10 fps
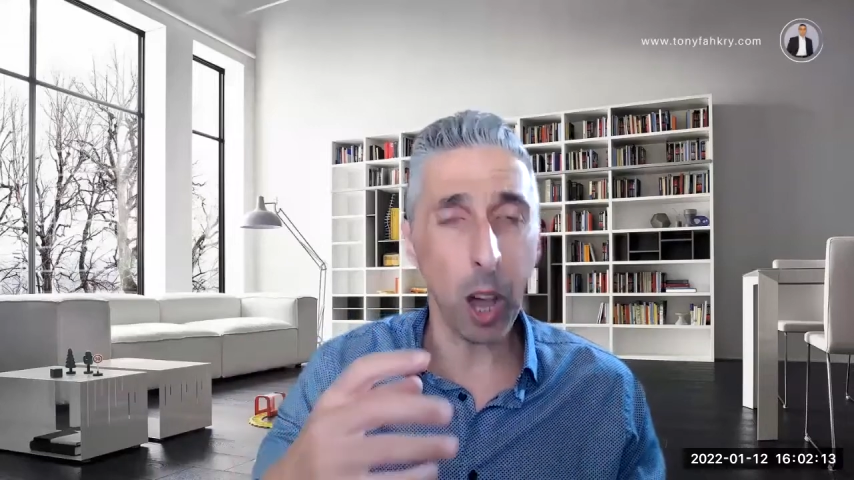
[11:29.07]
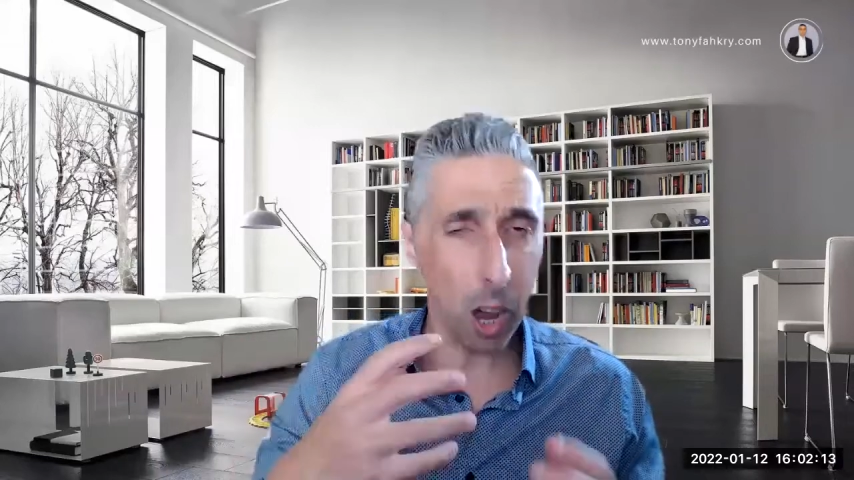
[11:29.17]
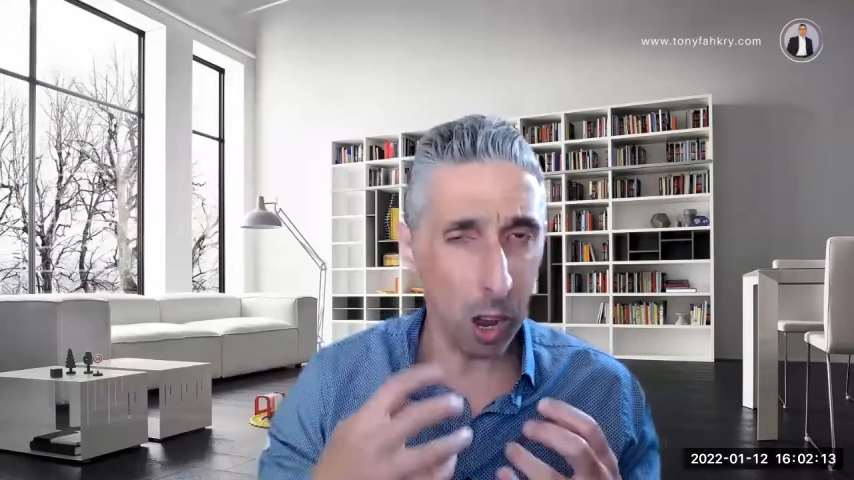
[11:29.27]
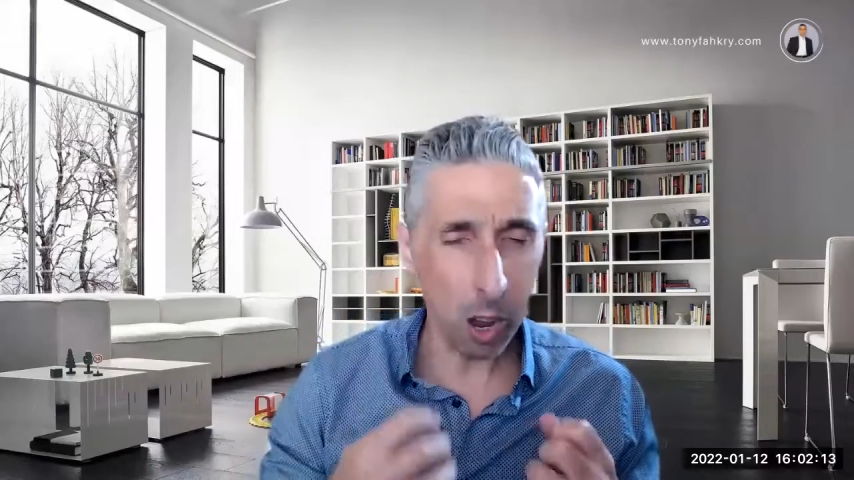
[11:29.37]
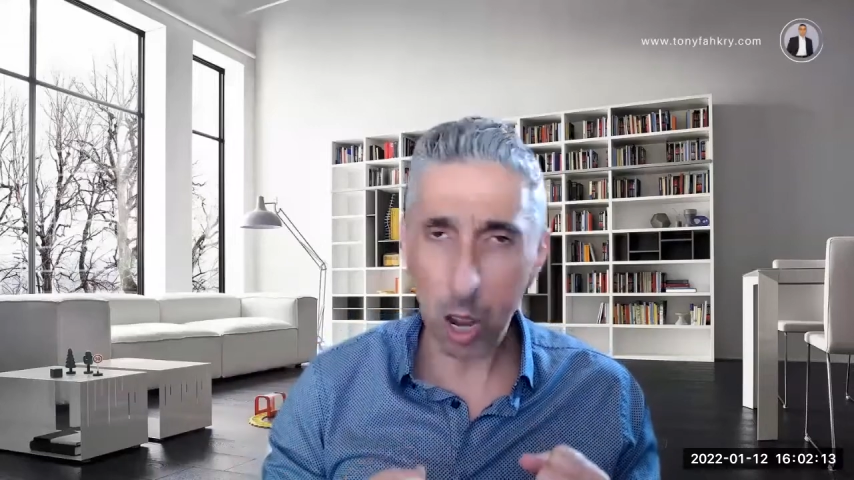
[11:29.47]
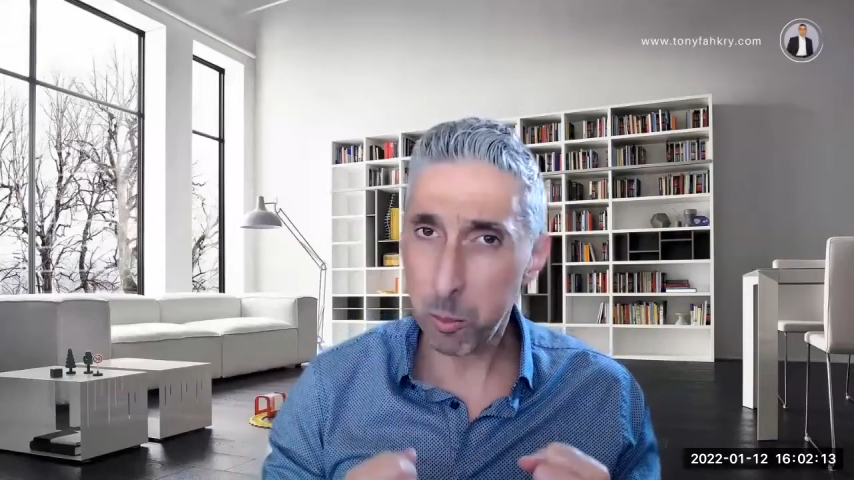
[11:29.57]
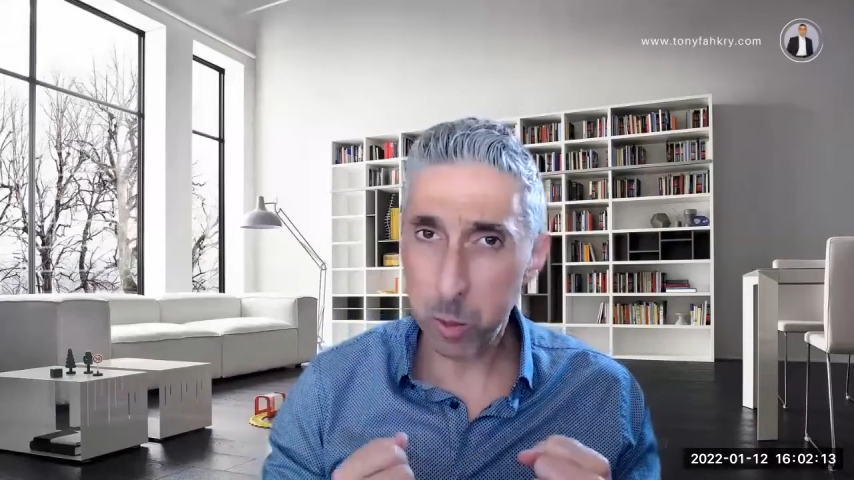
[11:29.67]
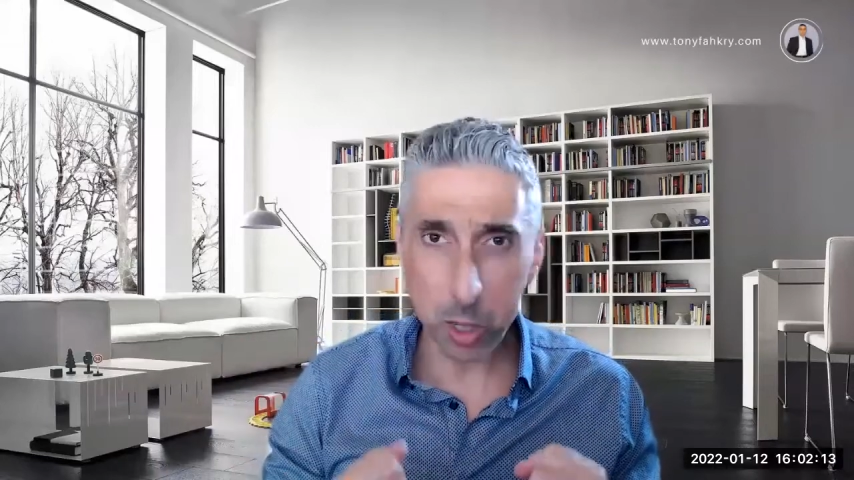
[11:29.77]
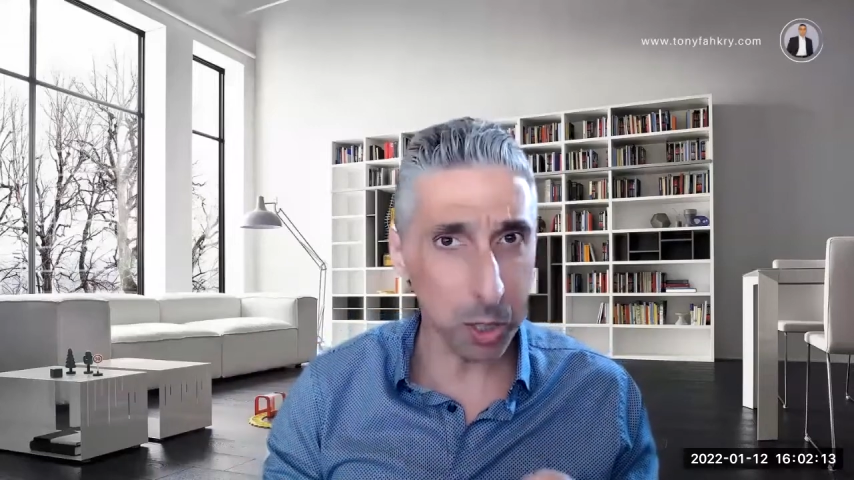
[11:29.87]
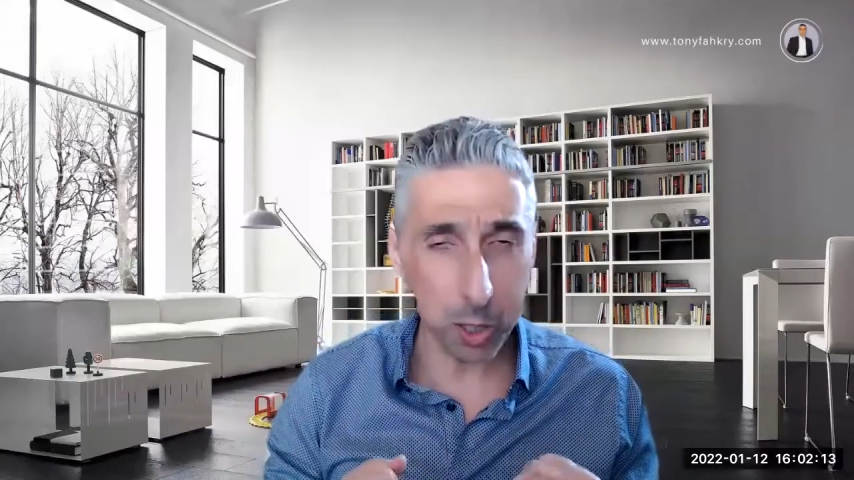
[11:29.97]
Oh, I'm
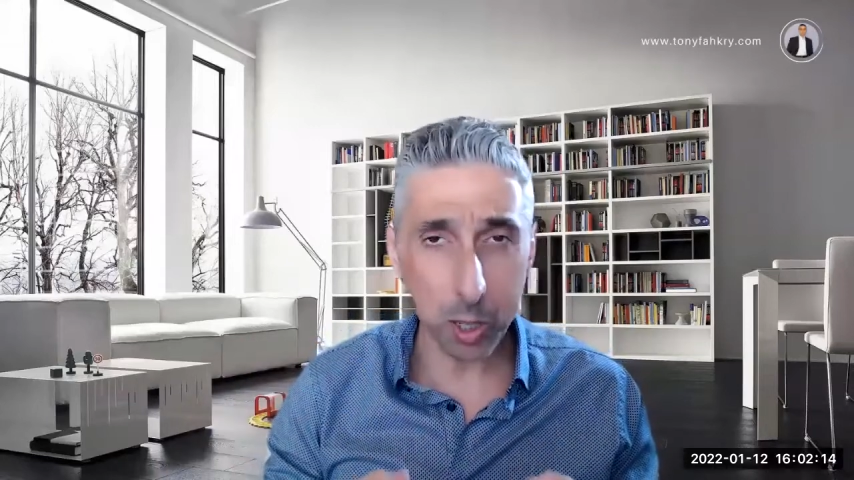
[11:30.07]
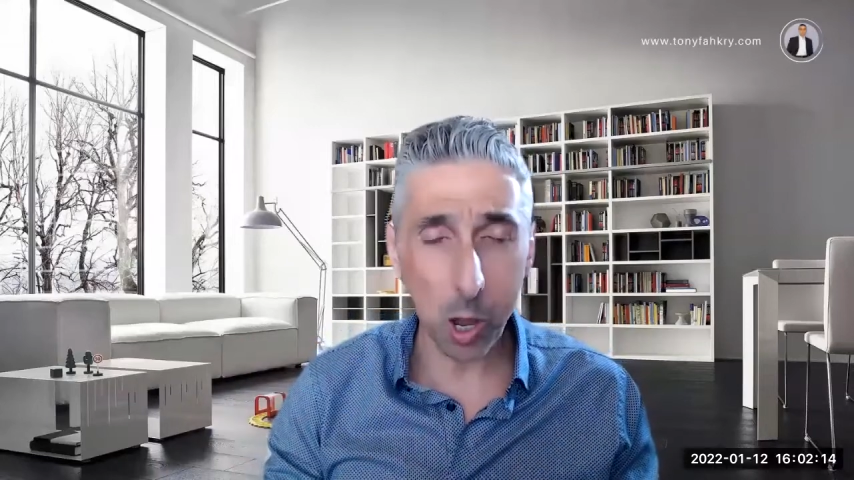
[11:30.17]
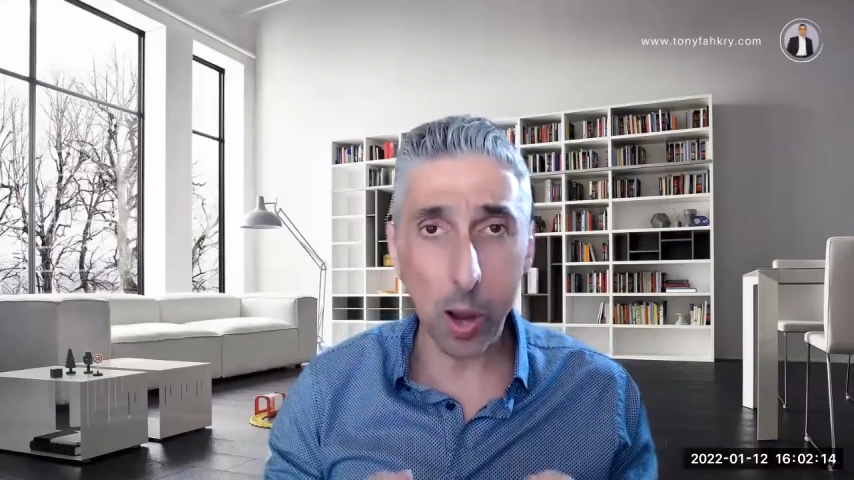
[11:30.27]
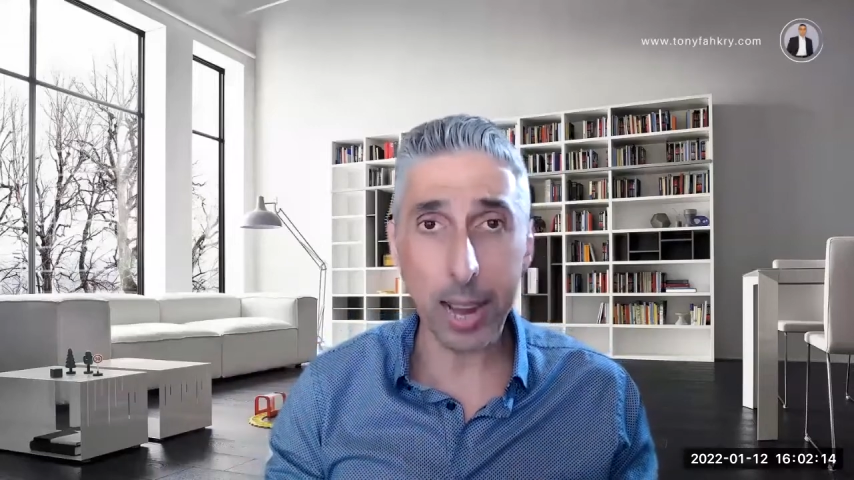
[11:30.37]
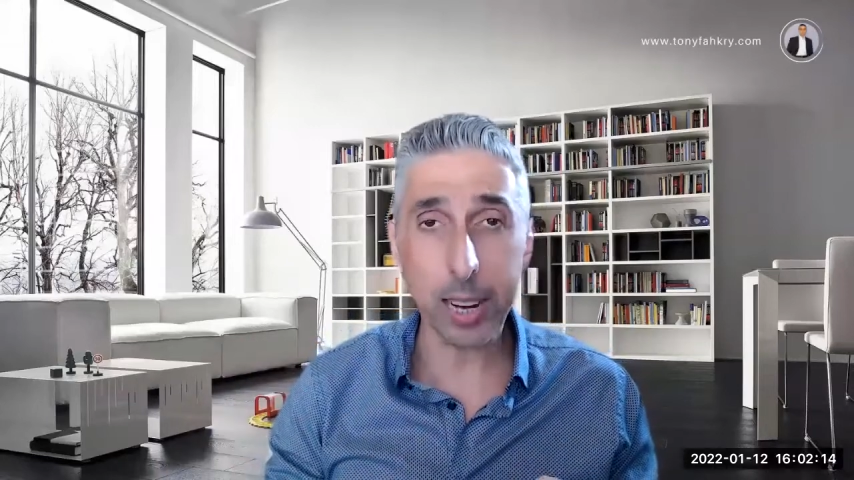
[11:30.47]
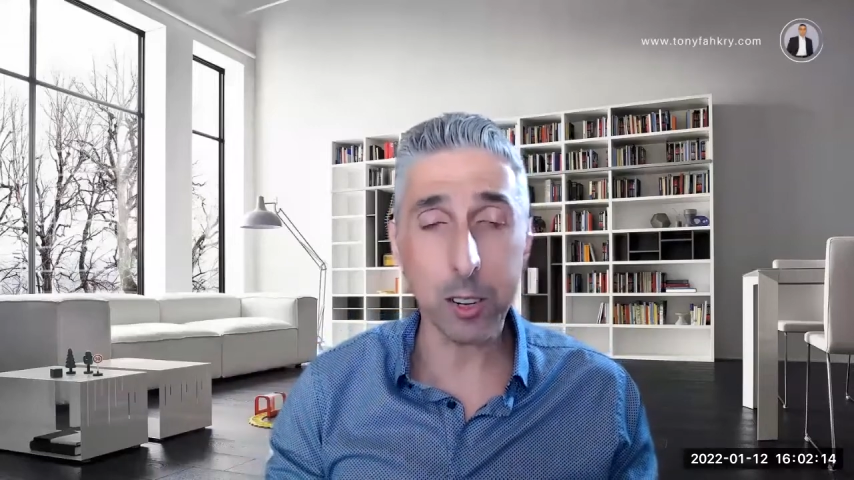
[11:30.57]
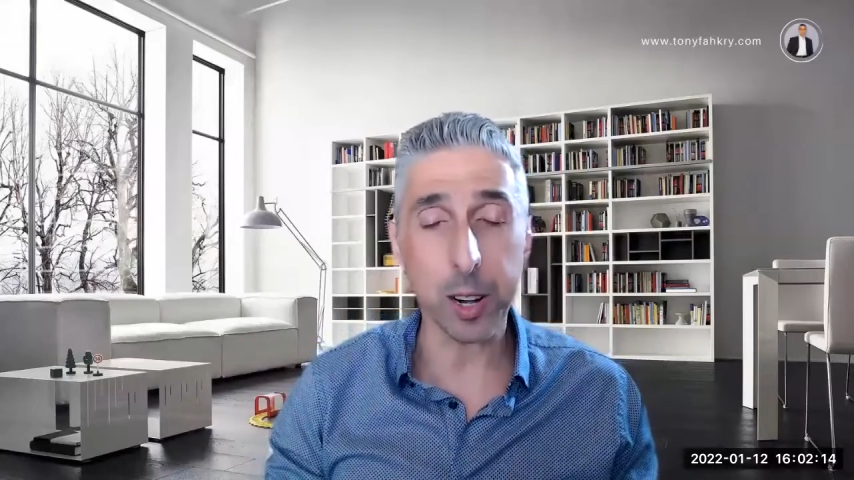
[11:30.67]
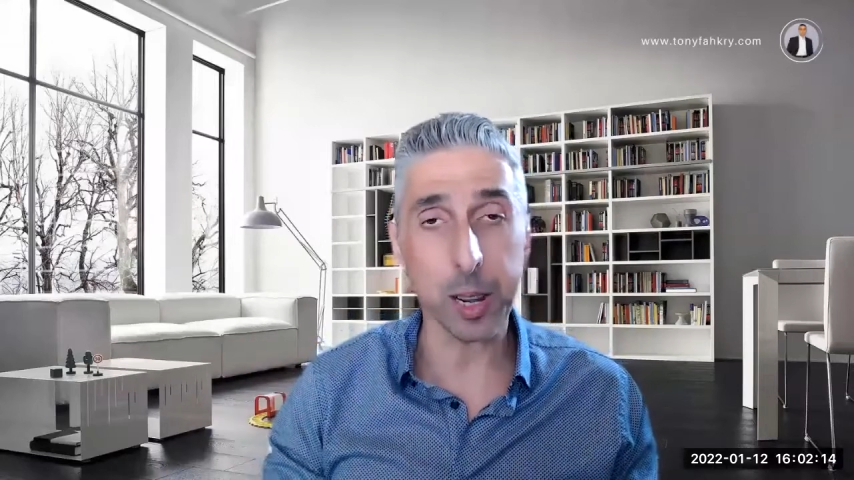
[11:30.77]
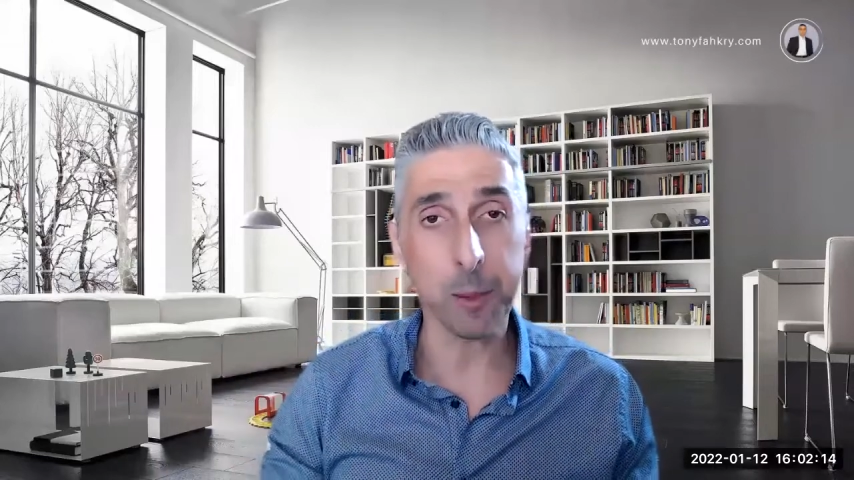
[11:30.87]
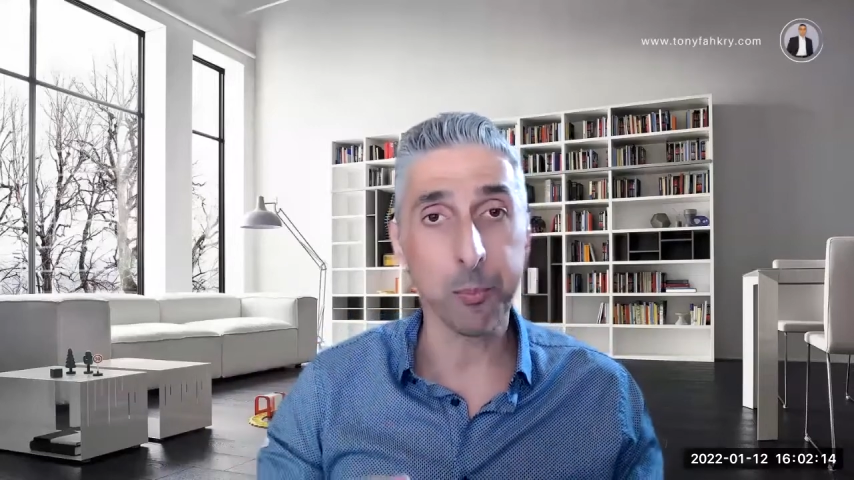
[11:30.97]
just so
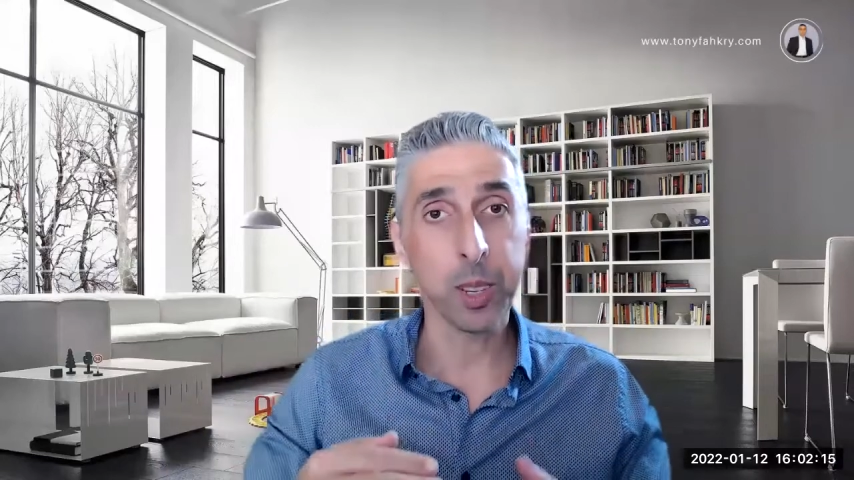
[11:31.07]
angry."